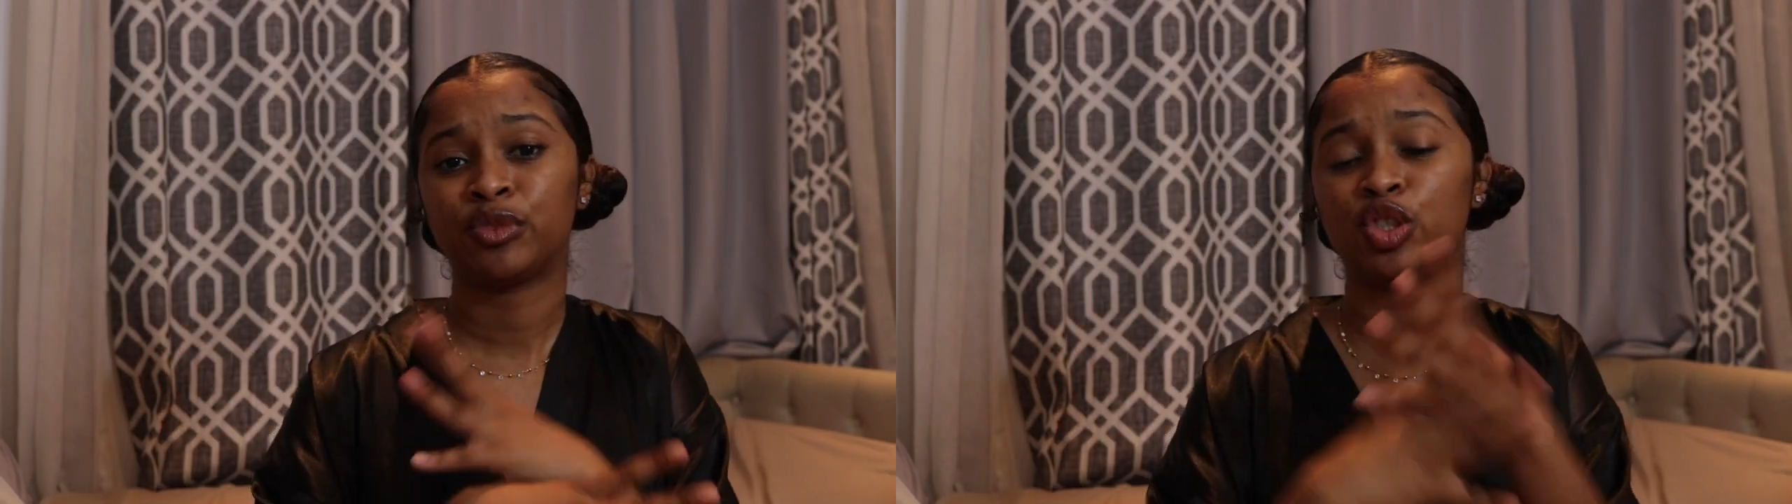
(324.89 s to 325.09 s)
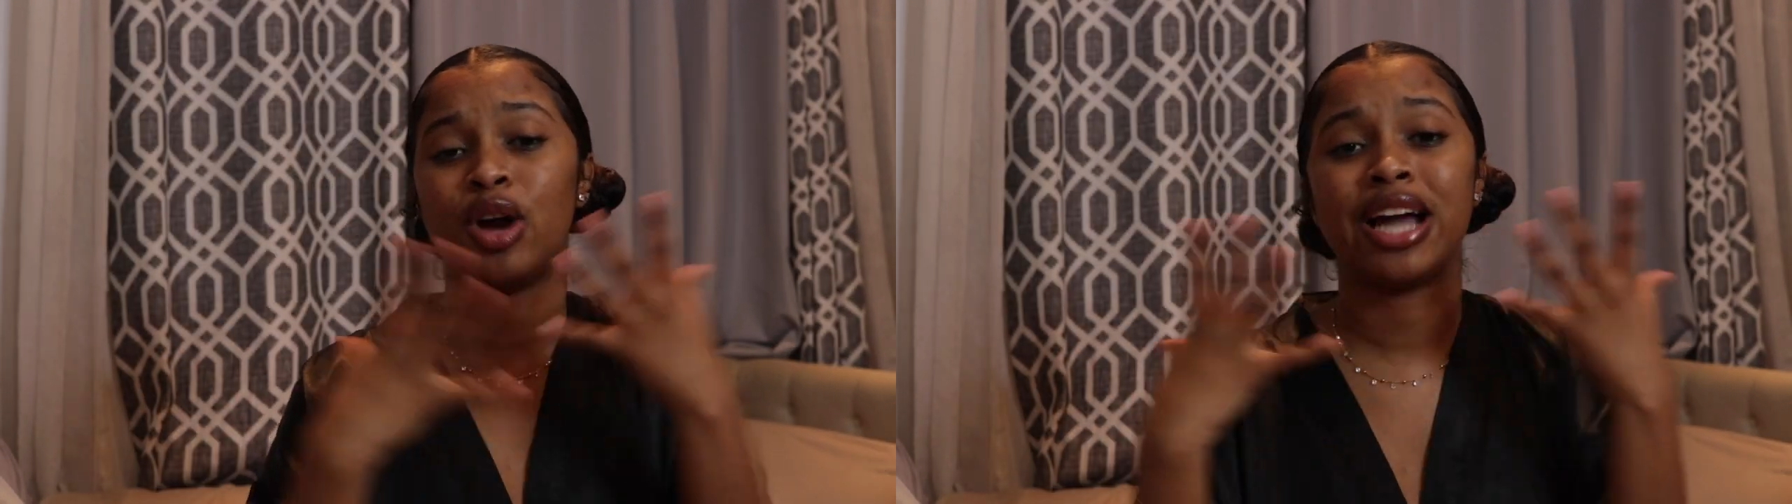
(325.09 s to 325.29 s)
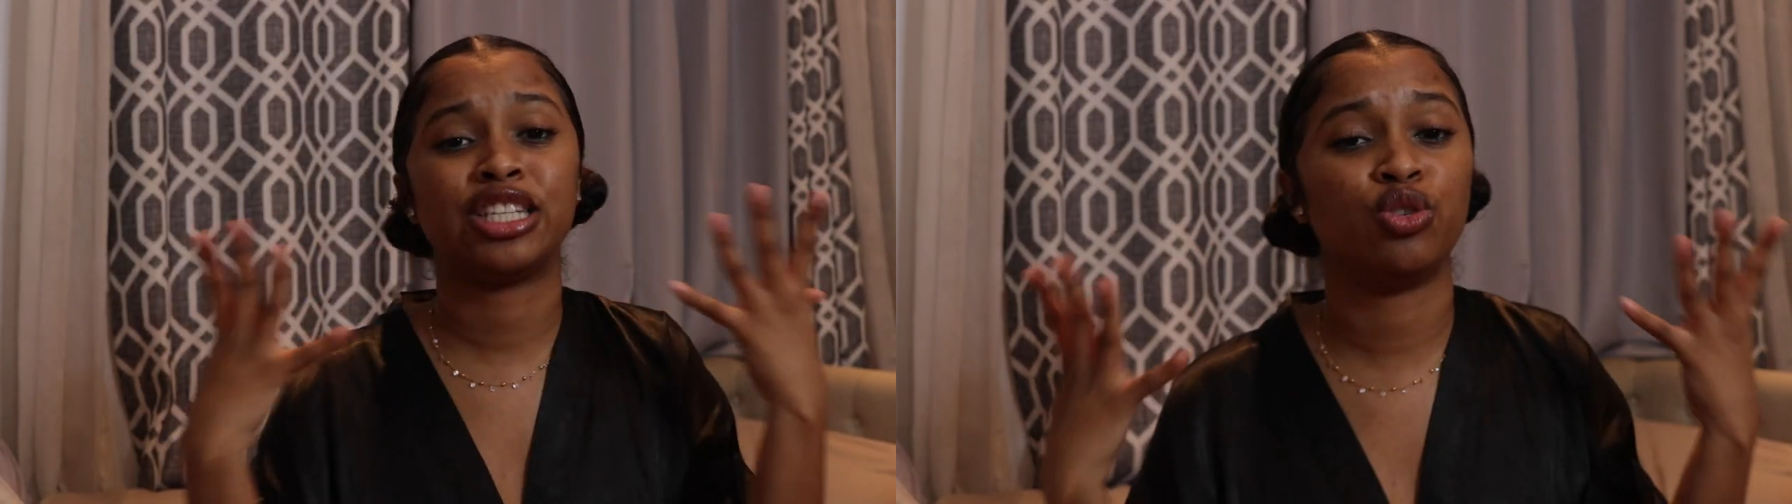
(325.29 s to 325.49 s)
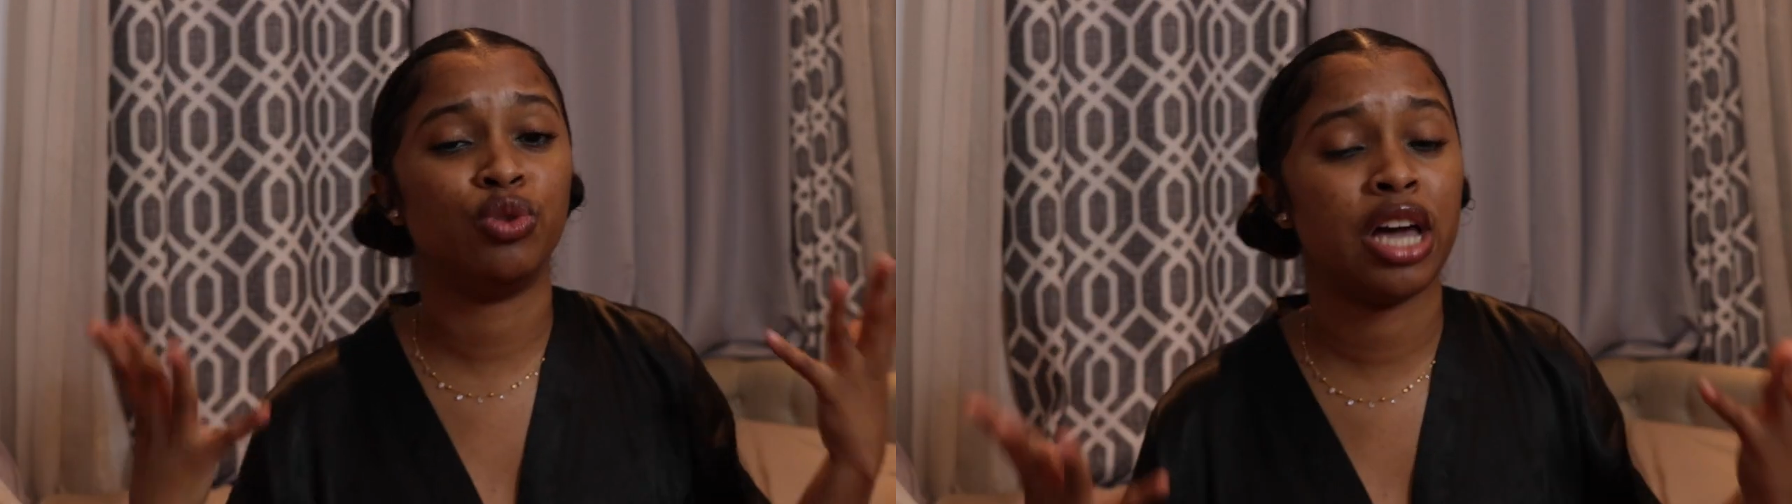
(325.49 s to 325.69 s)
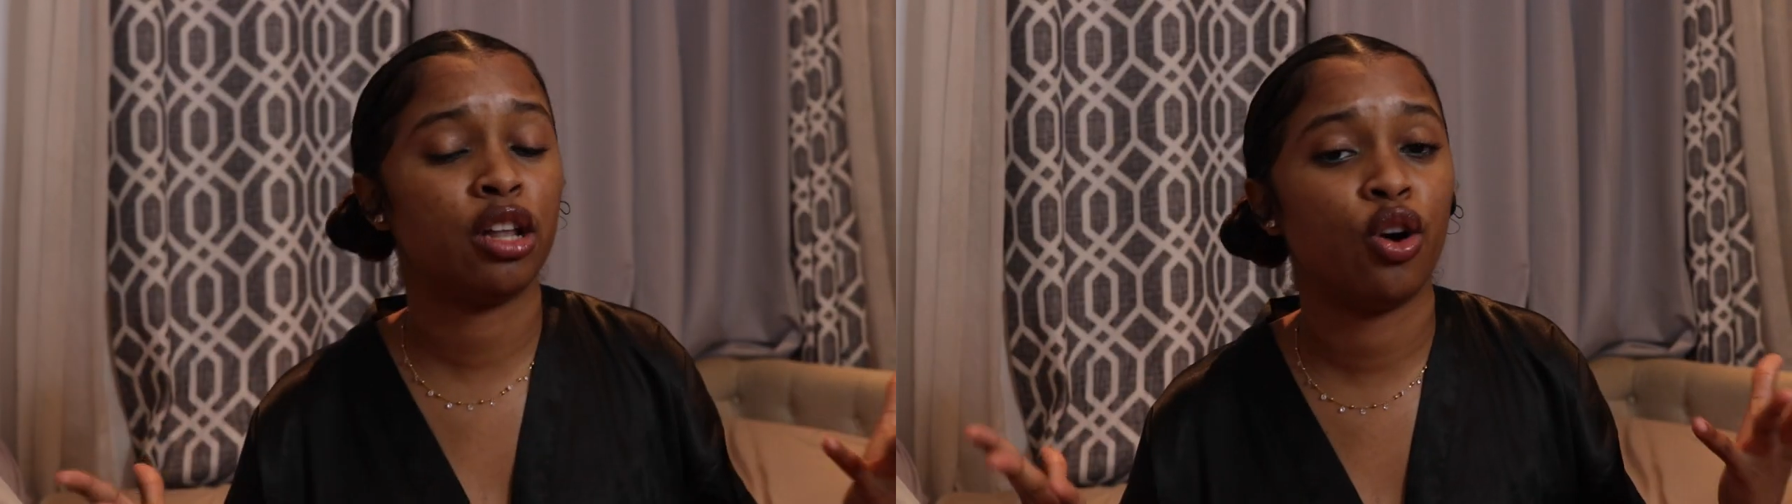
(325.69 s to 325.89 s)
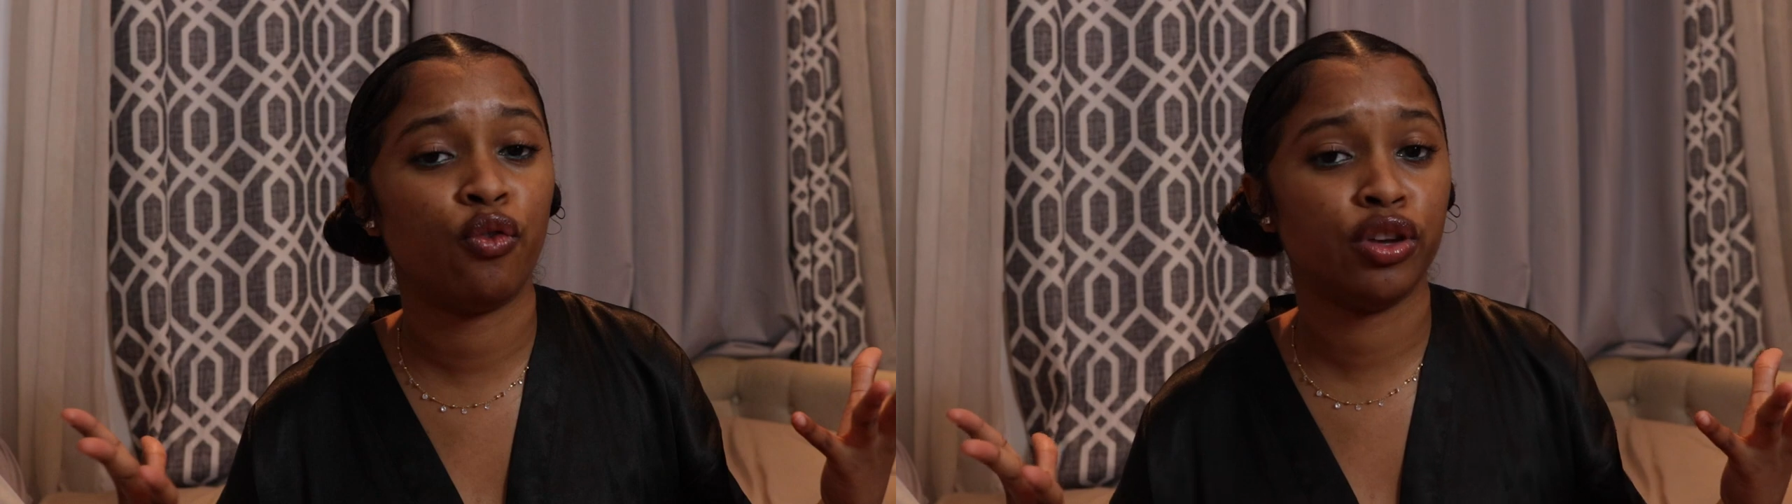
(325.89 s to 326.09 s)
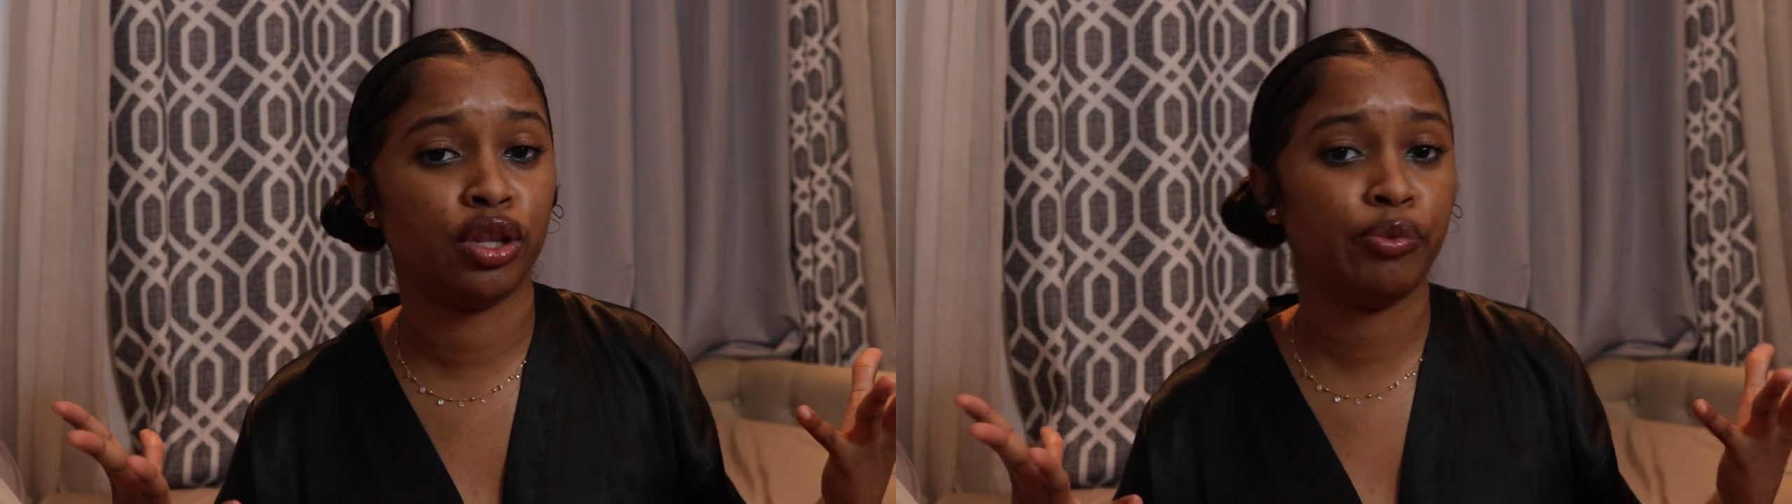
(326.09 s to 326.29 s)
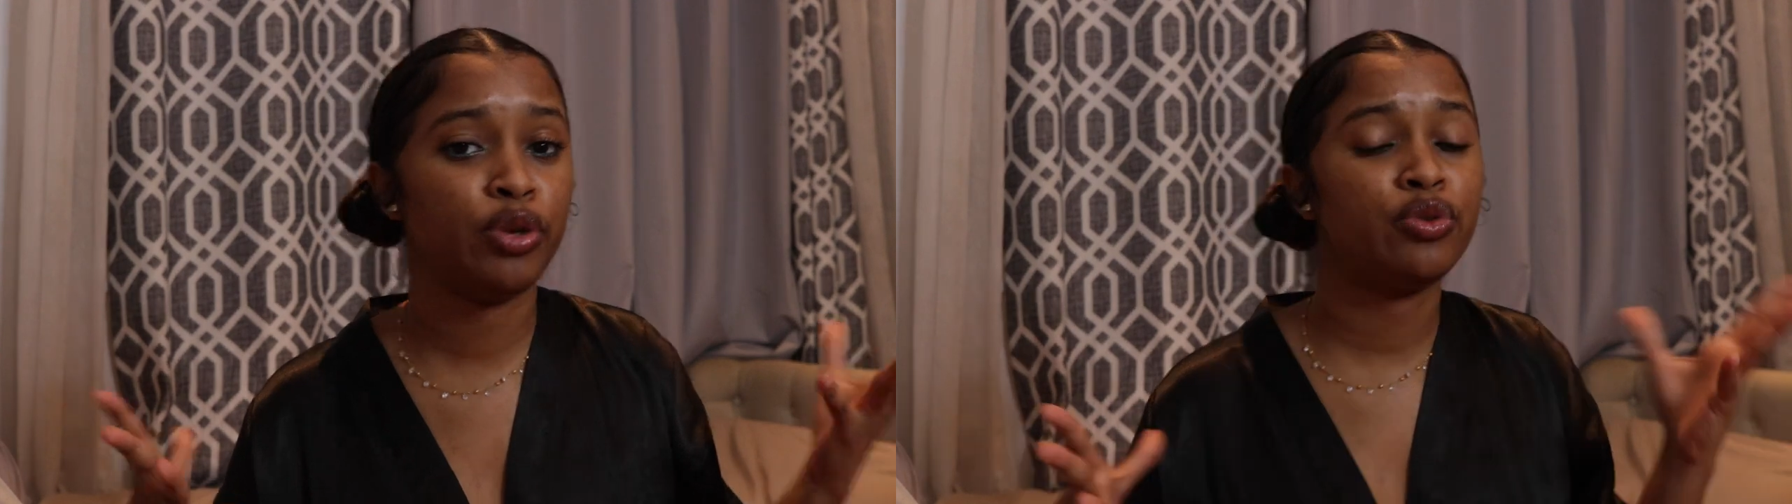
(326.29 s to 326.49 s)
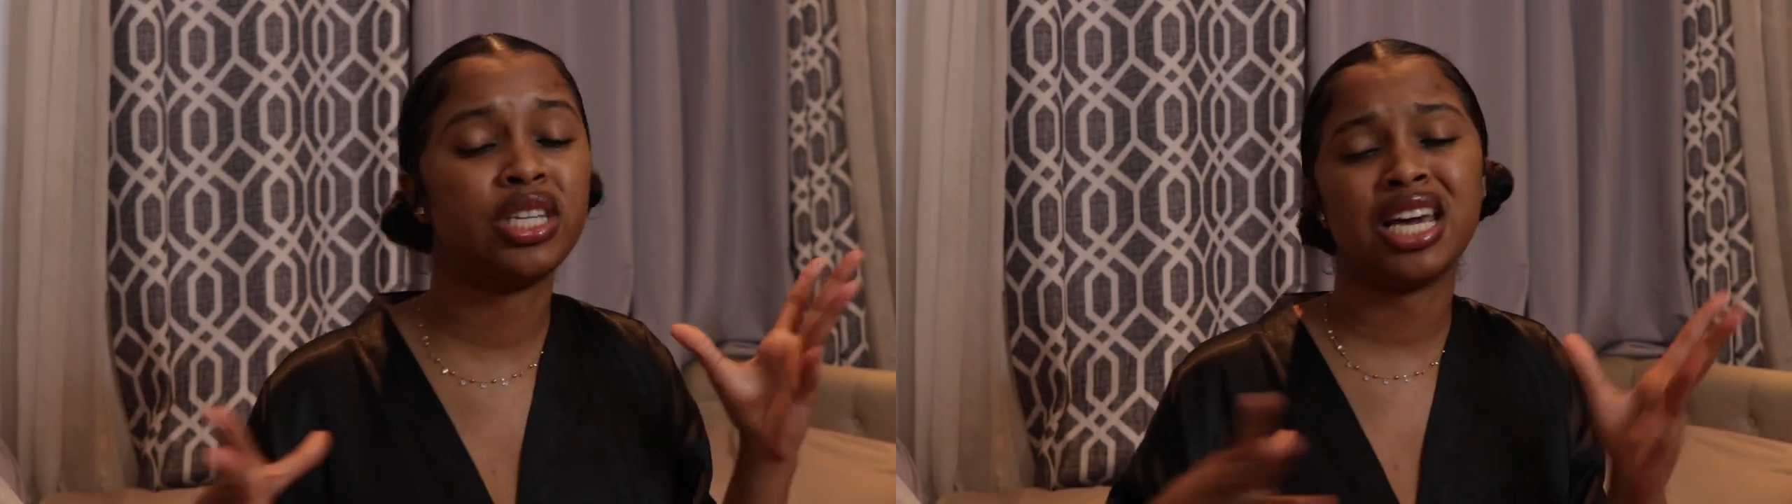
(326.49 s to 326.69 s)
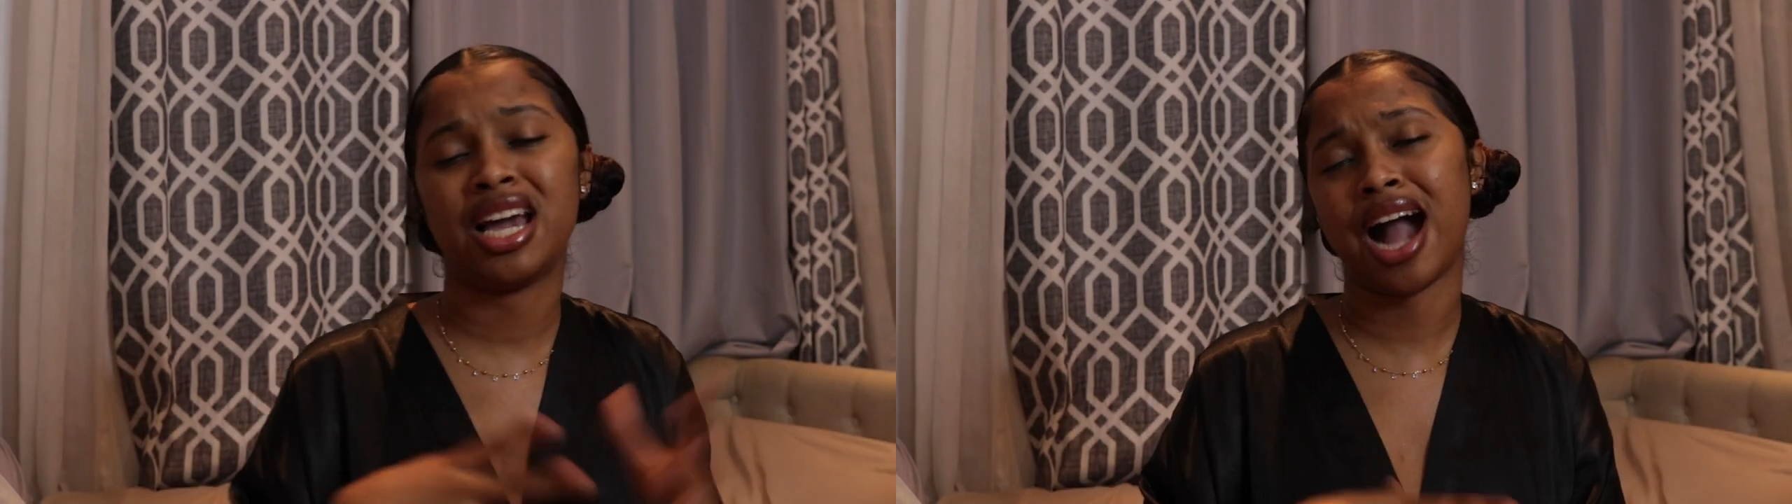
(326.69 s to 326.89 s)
trying to yell over the music.